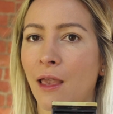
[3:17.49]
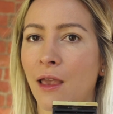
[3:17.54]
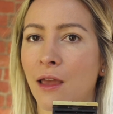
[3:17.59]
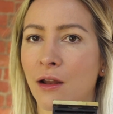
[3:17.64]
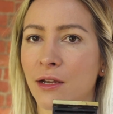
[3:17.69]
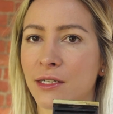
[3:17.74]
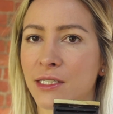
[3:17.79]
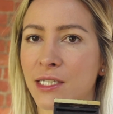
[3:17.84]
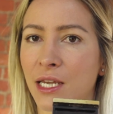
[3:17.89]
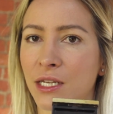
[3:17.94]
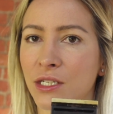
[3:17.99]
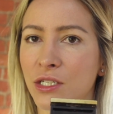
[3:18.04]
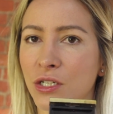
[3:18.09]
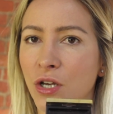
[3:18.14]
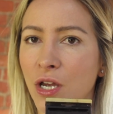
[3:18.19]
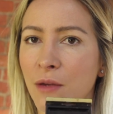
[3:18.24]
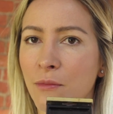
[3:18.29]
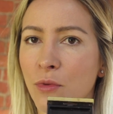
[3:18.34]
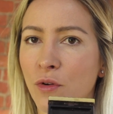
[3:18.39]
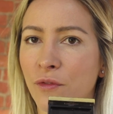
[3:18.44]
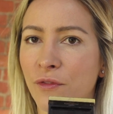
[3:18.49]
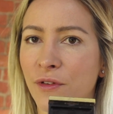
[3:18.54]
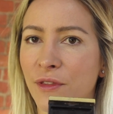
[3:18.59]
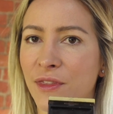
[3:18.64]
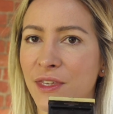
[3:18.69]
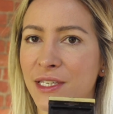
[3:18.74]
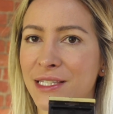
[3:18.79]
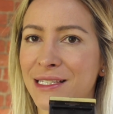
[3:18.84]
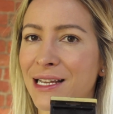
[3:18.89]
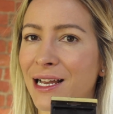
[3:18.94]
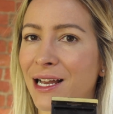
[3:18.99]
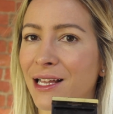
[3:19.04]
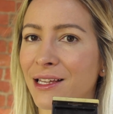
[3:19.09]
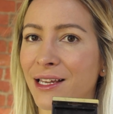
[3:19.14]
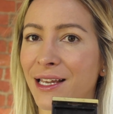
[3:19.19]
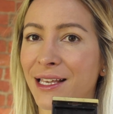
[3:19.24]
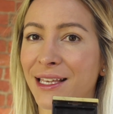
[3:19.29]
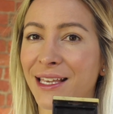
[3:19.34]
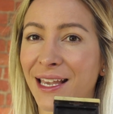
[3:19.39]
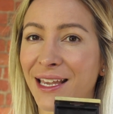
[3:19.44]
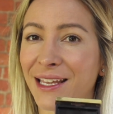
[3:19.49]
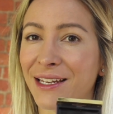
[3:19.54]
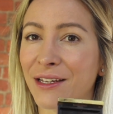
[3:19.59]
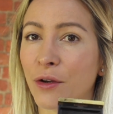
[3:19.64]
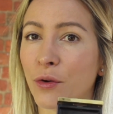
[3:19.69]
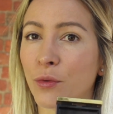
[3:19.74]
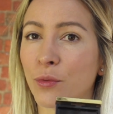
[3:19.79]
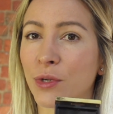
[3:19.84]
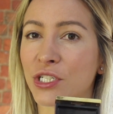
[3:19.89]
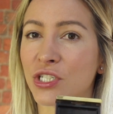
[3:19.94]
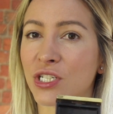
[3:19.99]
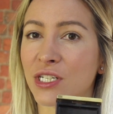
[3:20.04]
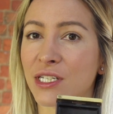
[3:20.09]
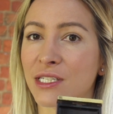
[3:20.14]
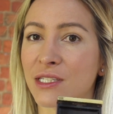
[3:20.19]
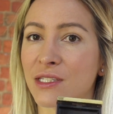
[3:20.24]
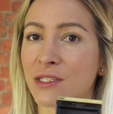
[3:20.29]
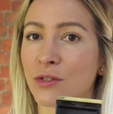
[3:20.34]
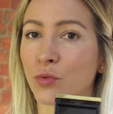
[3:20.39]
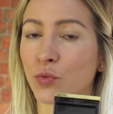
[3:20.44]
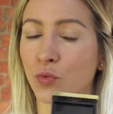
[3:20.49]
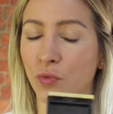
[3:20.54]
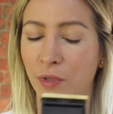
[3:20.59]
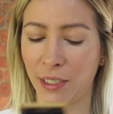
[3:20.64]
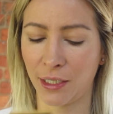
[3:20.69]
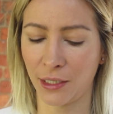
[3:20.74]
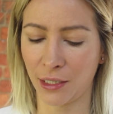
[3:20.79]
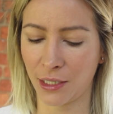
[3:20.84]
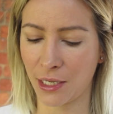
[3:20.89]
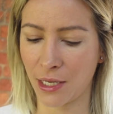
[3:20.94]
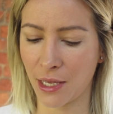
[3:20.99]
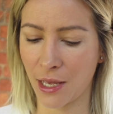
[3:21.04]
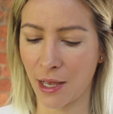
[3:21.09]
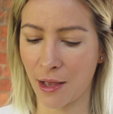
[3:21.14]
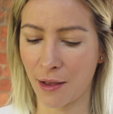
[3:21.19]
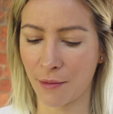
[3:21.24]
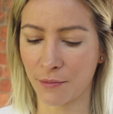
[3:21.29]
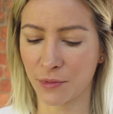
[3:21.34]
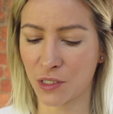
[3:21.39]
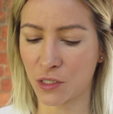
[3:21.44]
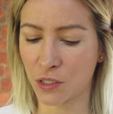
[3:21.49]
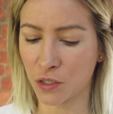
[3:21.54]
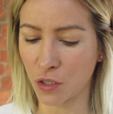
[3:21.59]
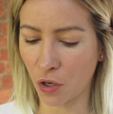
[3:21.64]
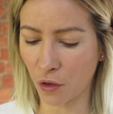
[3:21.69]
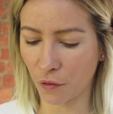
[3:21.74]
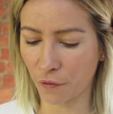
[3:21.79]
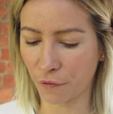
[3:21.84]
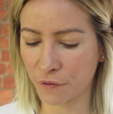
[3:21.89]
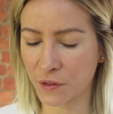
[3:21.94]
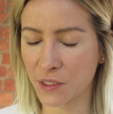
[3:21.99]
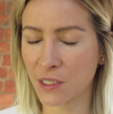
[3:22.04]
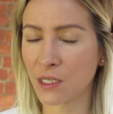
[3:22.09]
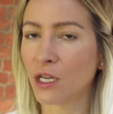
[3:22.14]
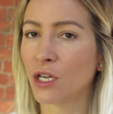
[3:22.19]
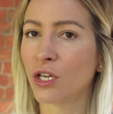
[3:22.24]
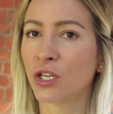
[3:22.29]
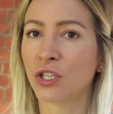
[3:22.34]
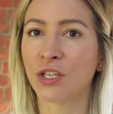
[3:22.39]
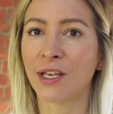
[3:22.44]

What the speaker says: and I tend to go more for this colour again, which is really soft.